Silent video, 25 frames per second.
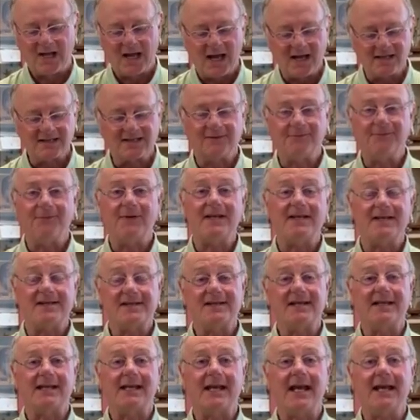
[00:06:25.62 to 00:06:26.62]
A
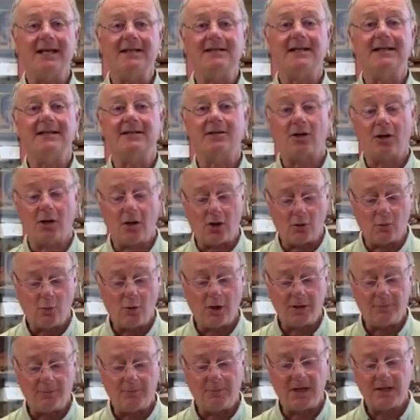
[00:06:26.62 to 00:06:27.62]
sophisticated
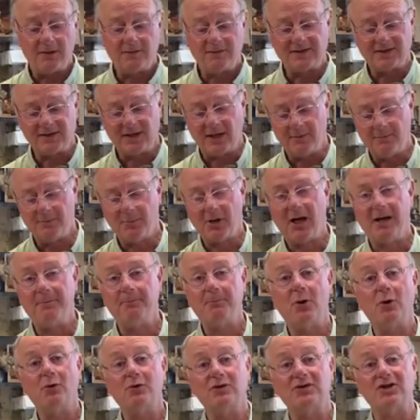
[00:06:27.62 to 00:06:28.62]
clockwork motor by
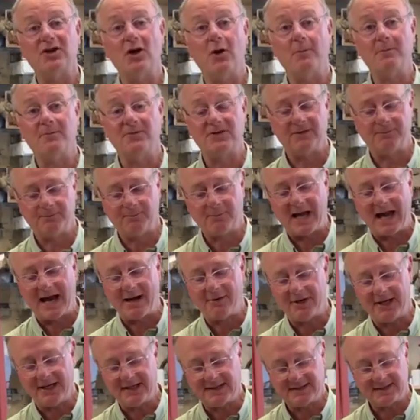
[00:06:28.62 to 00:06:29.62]
Bontems of
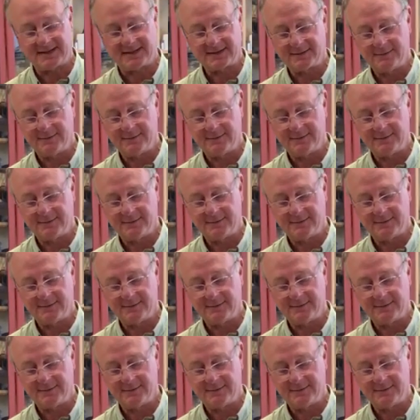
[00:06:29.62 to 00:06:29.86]
Paris.